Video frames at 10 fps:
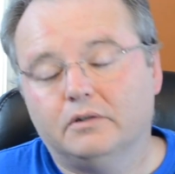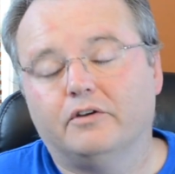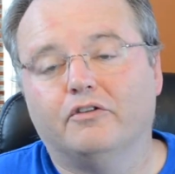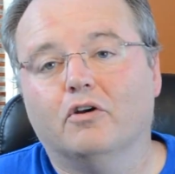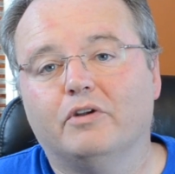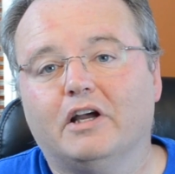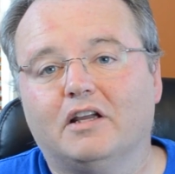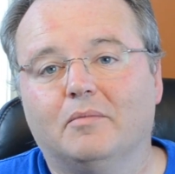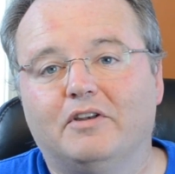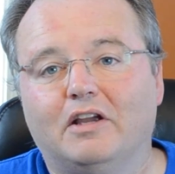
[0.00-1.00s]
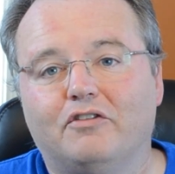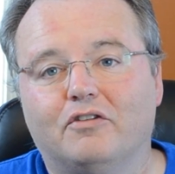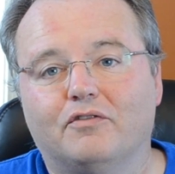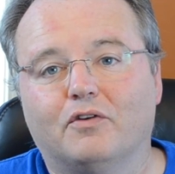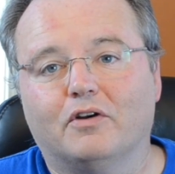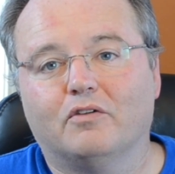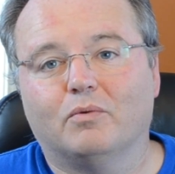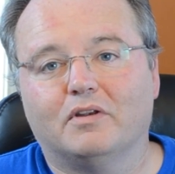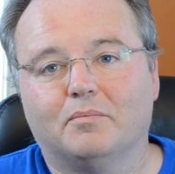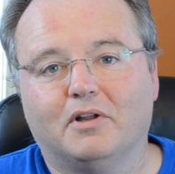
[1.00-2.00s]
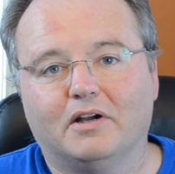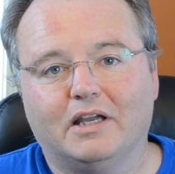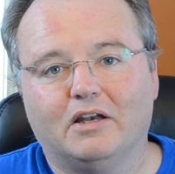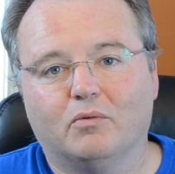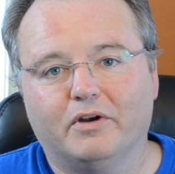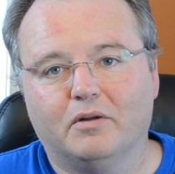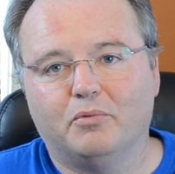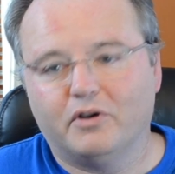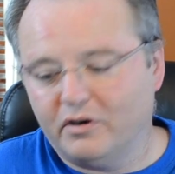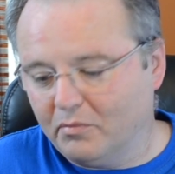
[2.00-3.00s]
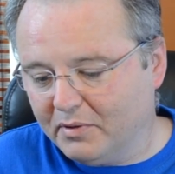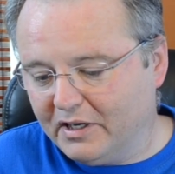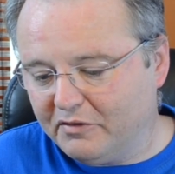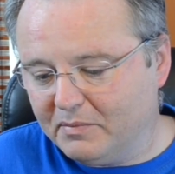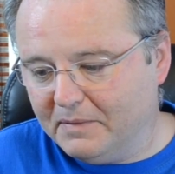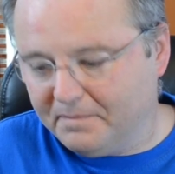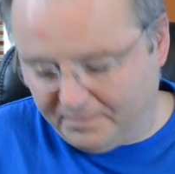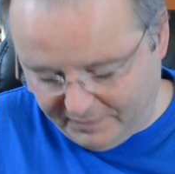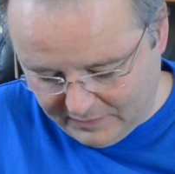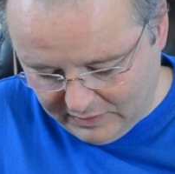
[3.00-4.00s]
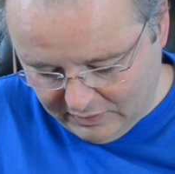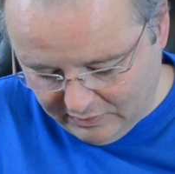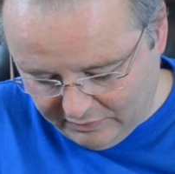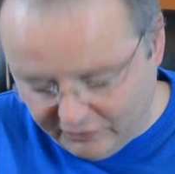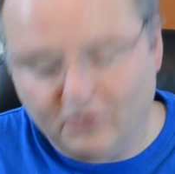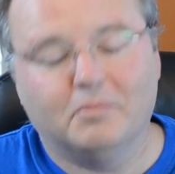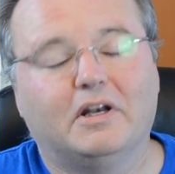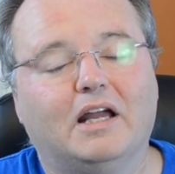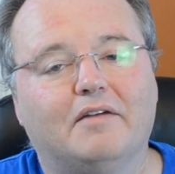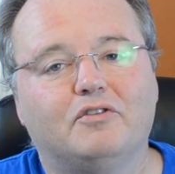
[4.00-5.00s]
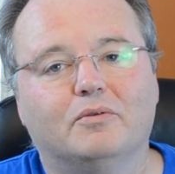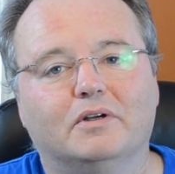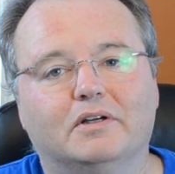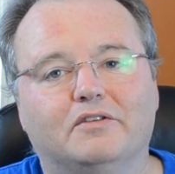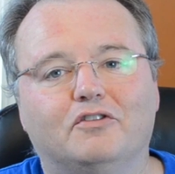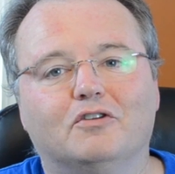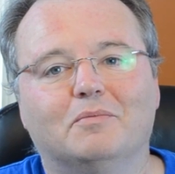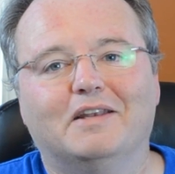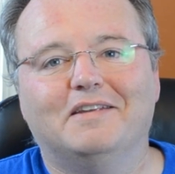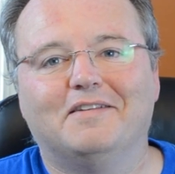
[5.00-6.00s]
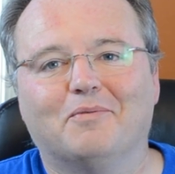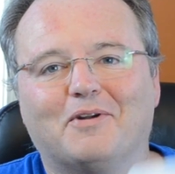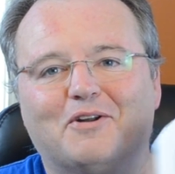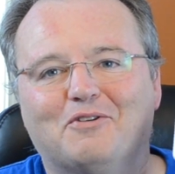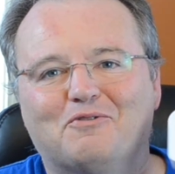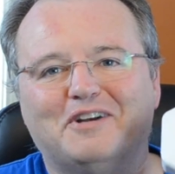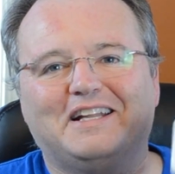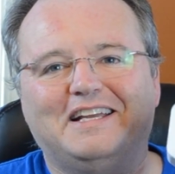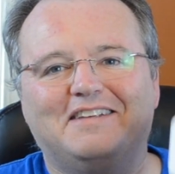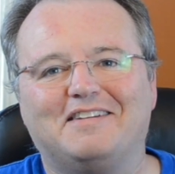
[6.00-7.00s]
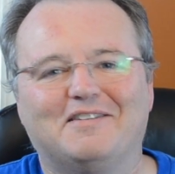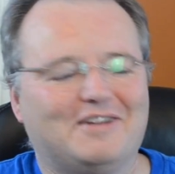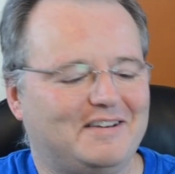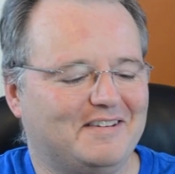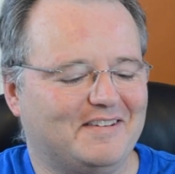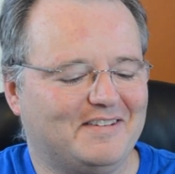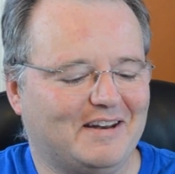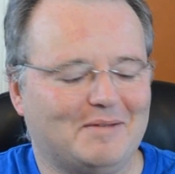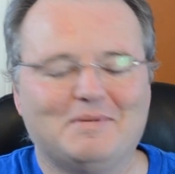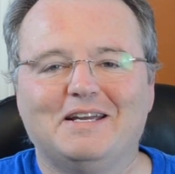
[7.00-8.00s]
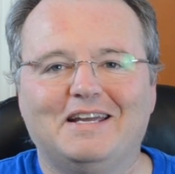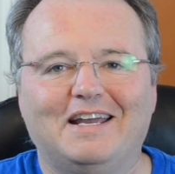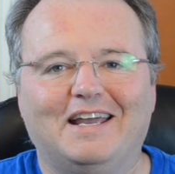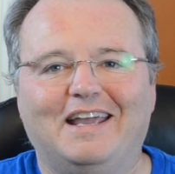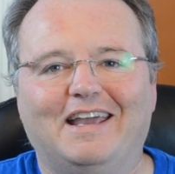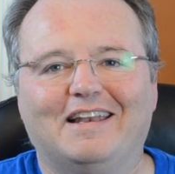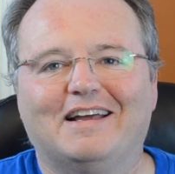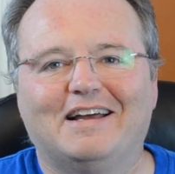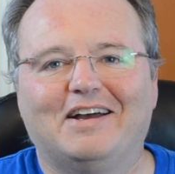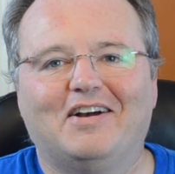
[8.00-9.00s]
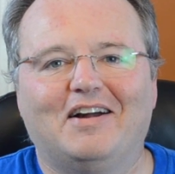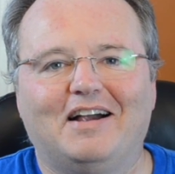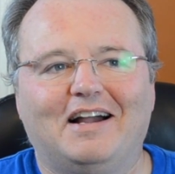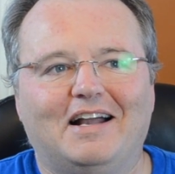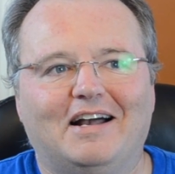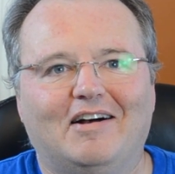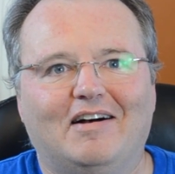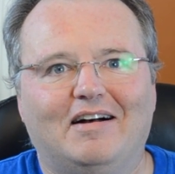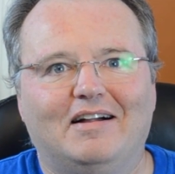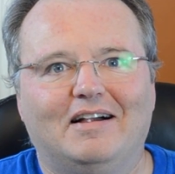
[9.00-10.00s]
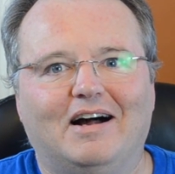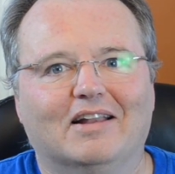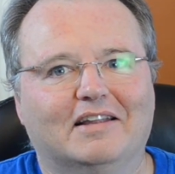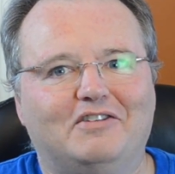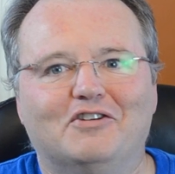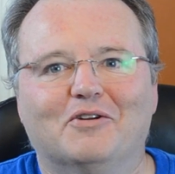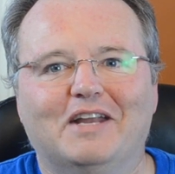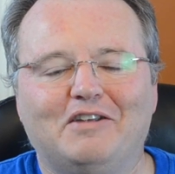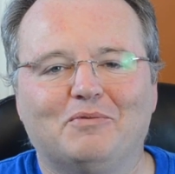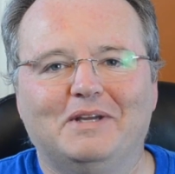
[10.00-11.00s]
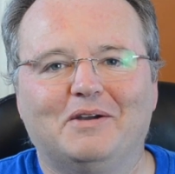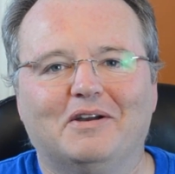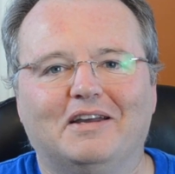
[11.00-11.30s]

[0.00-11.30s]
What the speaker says: there's no documentation as far as what to plug in or where to put it or placement. So I'm going to have to assume that this is one of those really easy devices to set up, and I'll let you know next week